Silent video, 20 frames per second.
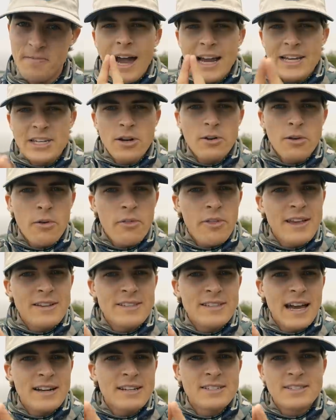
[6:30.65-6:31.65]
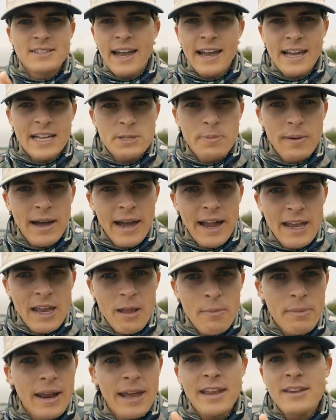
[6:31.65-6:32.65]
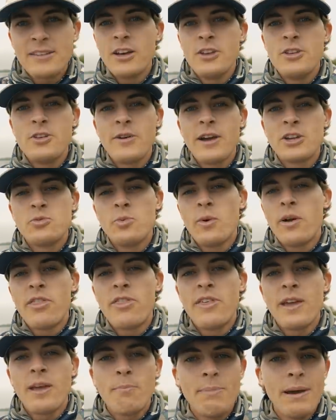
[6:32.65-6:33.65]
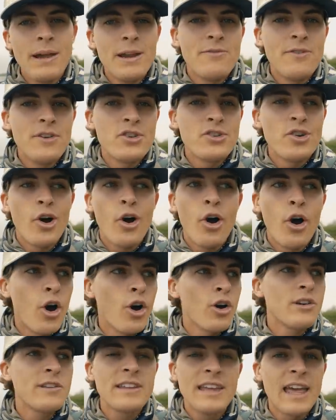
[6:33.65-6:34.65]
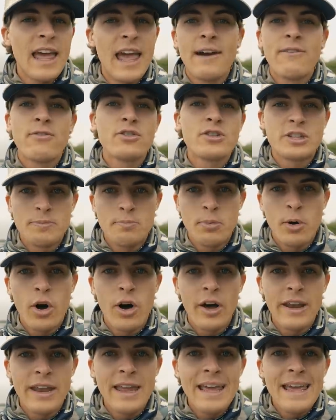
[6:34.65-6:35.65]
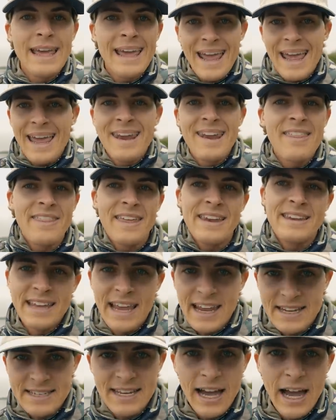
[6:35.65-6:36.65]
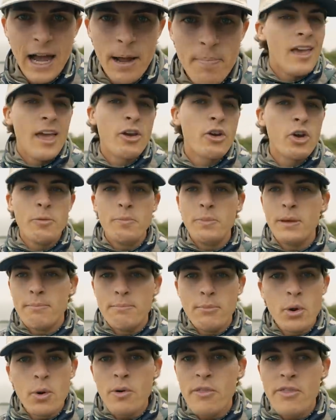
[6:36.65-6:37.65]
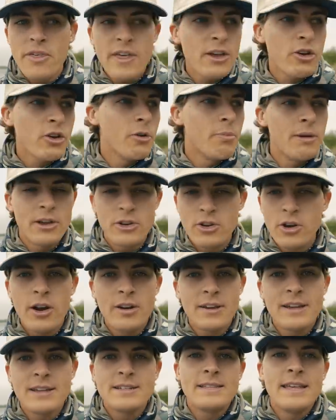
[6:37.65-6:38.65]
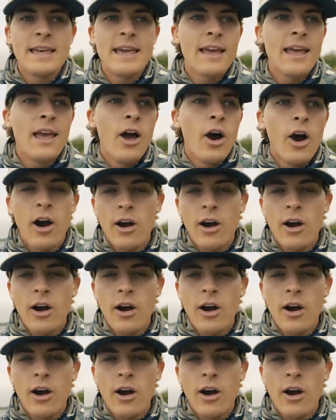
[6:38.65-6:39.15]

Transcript: I don't know the exact science behind it, but I can tell you guys one thing. Baitfish hardly ever spawn in the daytime. It could be a moon thing, could be a darkness thing.